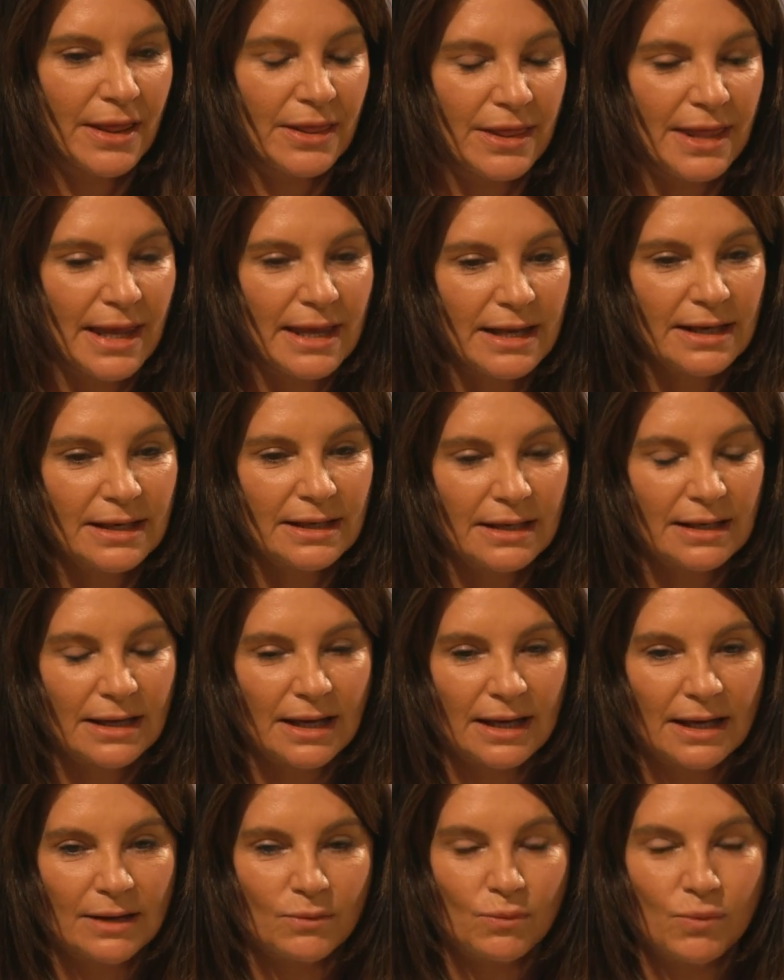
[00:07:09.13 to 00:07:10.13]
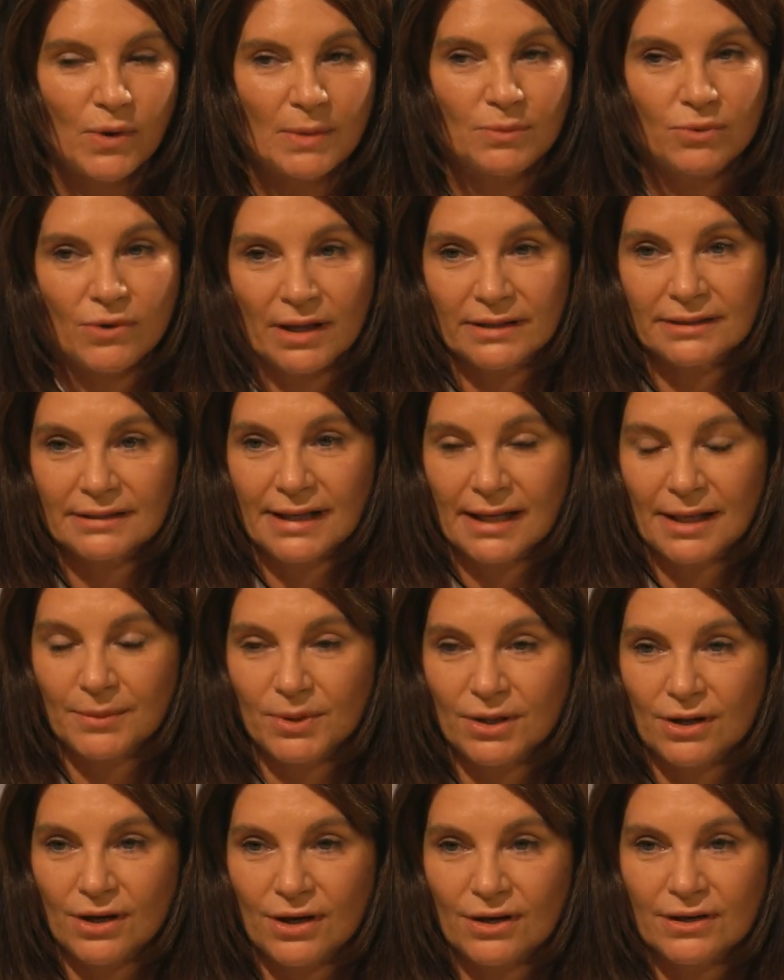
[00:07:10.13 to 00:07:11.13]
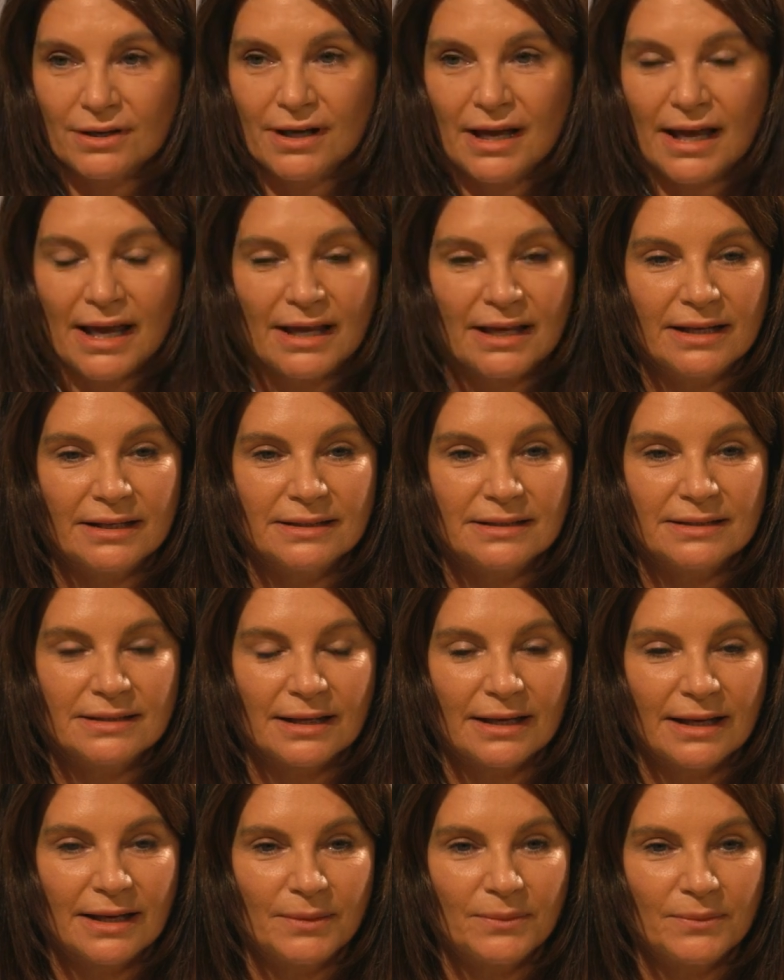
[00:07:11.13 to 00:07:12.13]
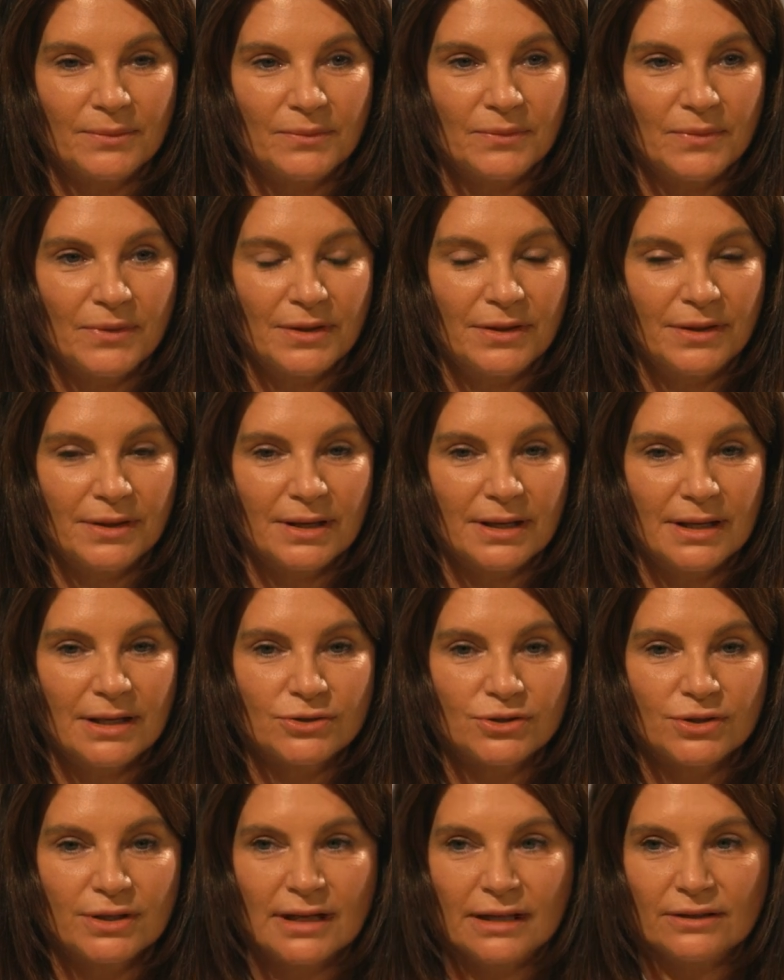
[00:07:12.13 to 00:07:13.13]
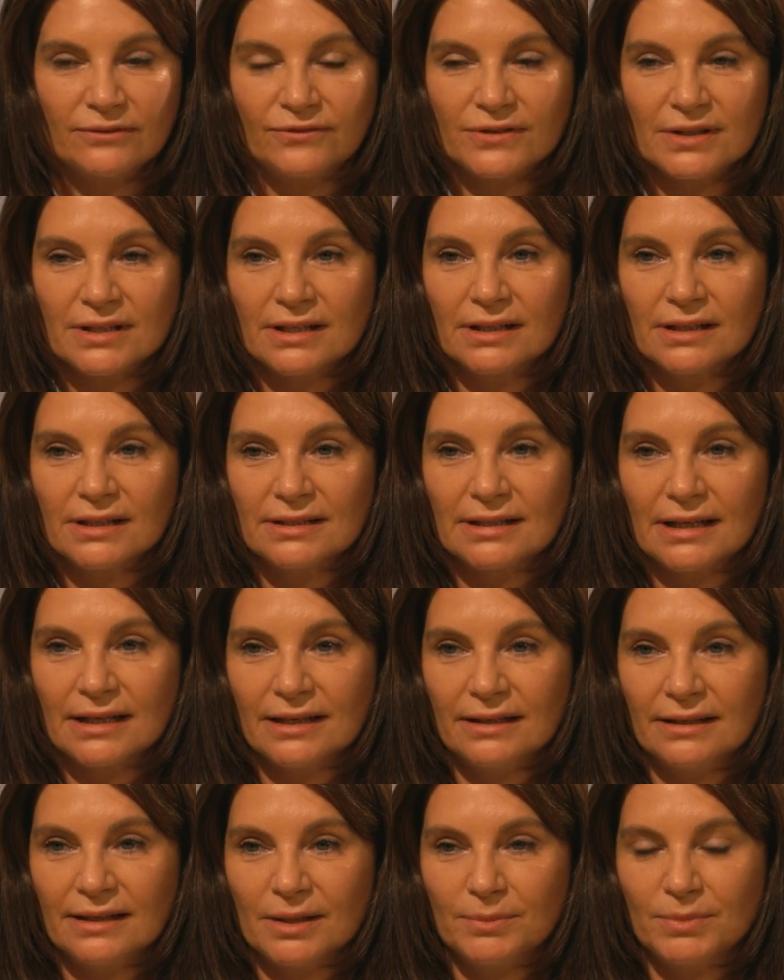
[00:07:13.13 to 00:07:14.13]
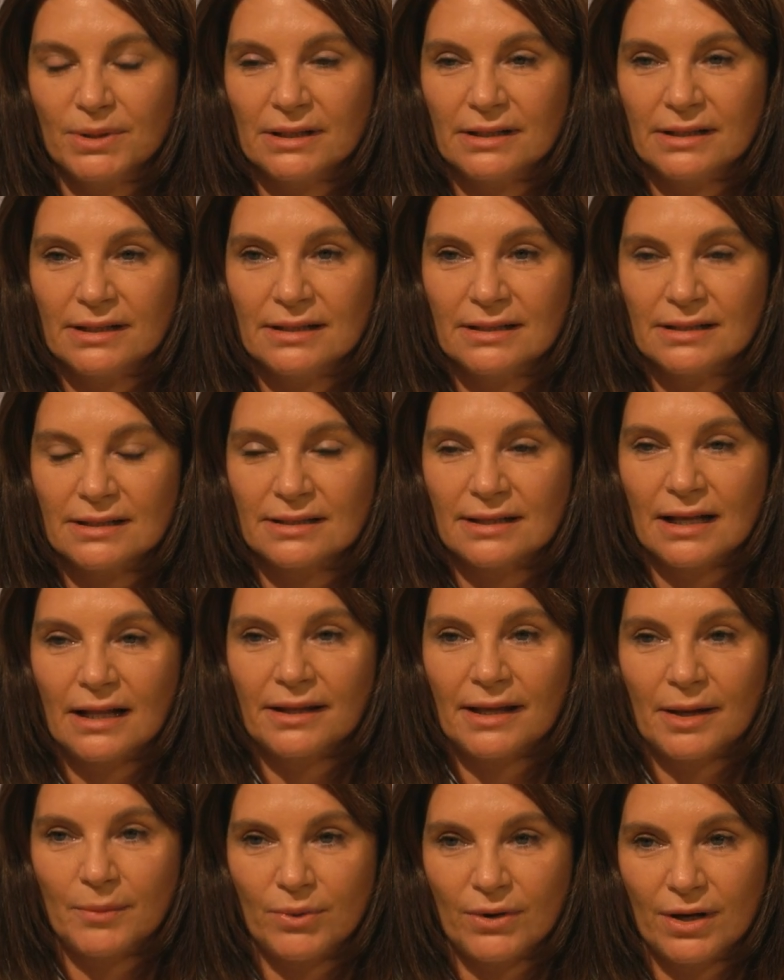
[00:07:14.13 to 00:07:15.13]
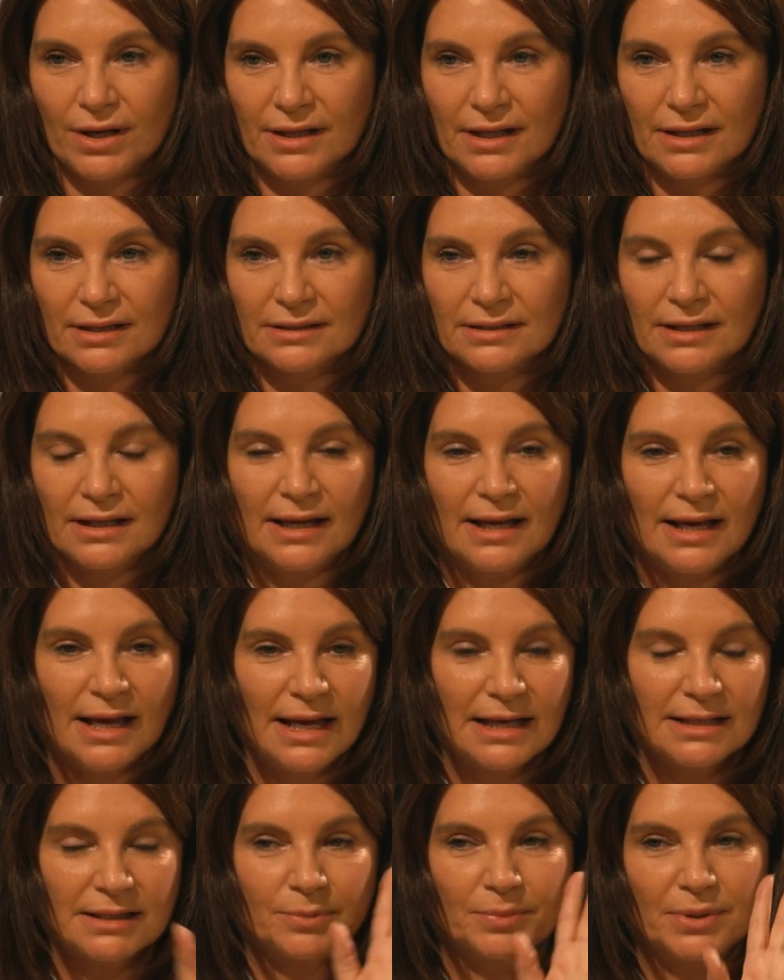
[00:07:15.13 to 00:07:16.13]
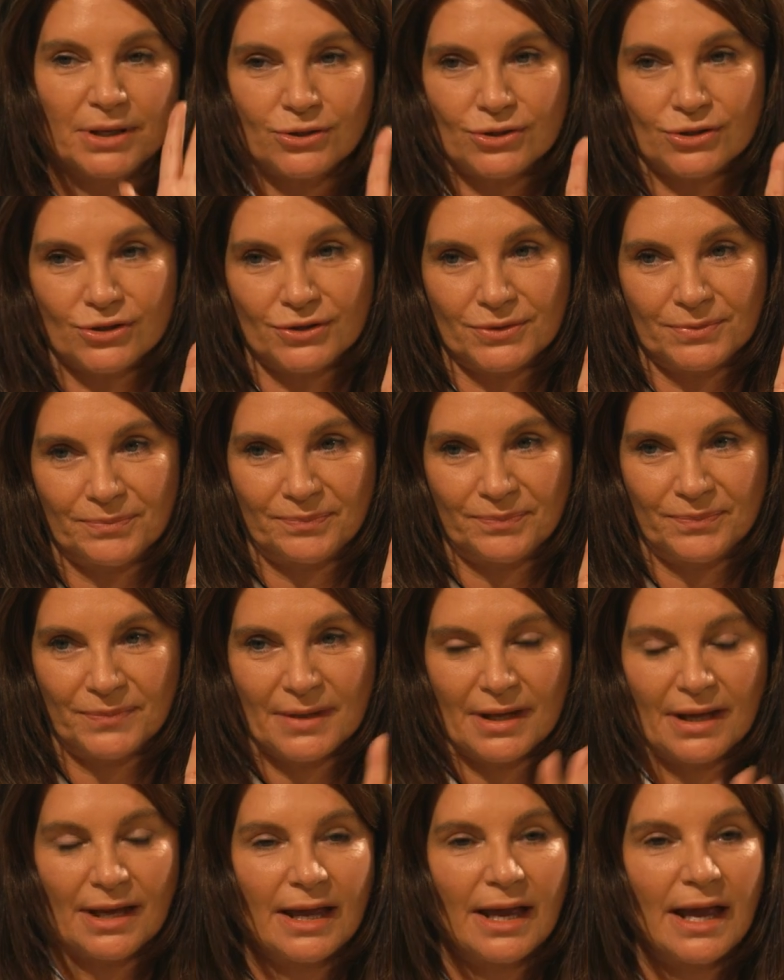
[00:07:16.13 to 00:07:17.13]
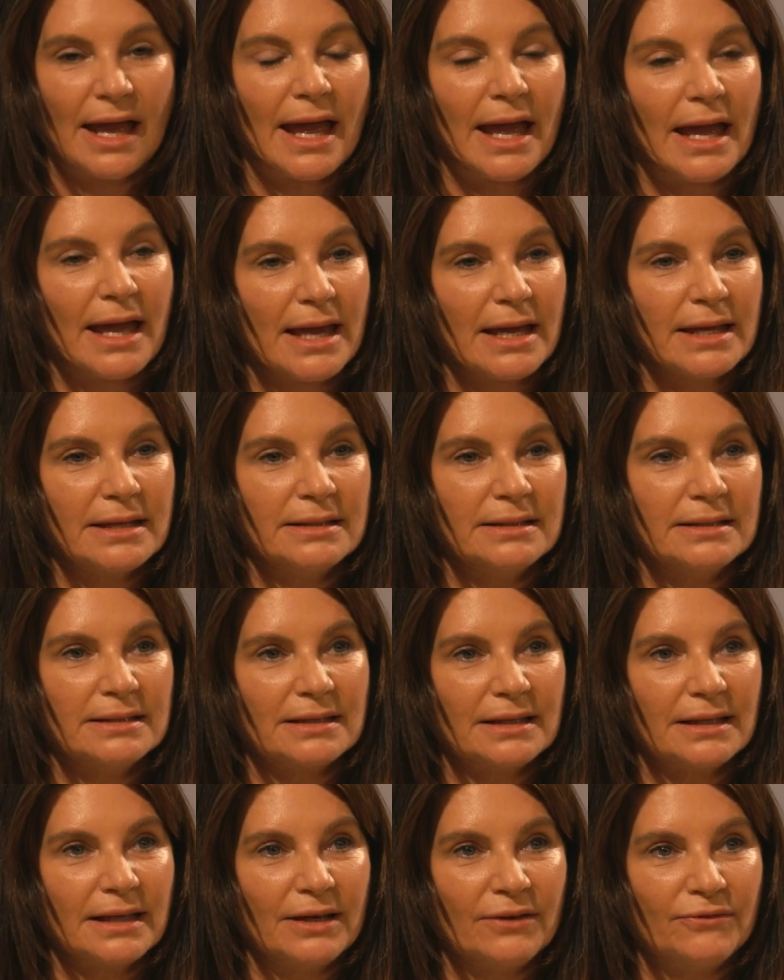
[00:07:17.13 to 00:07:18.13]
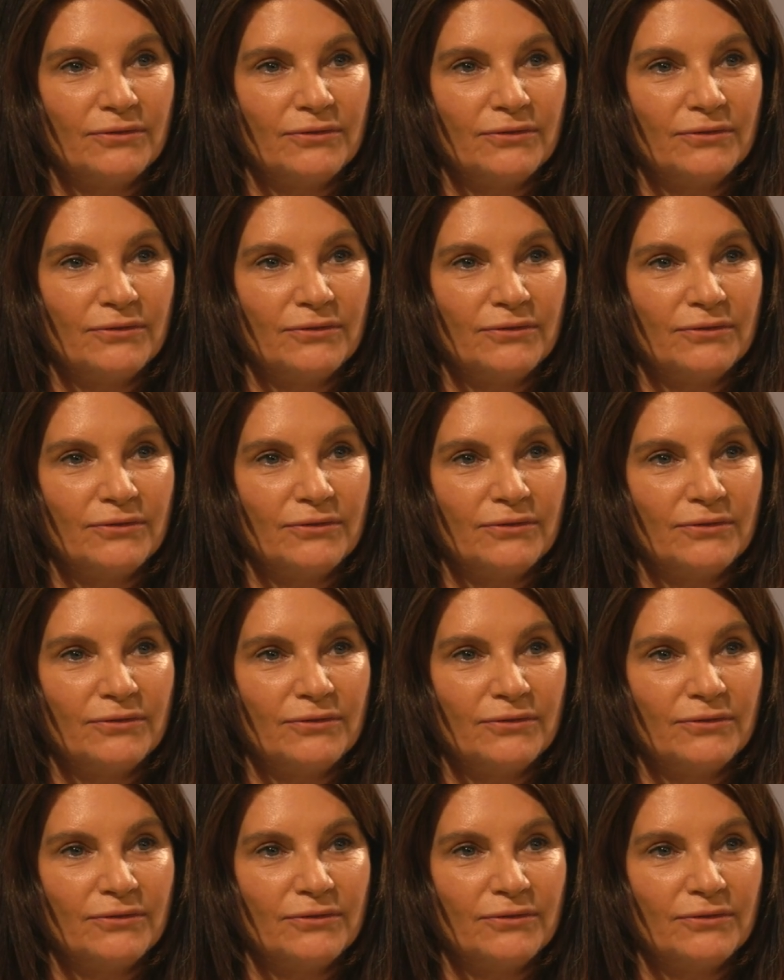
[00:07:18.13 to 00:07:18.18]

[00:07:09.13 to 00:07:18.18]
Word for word: Then Web One came along and the intranet facilitated the ability to sell that product as a picture. And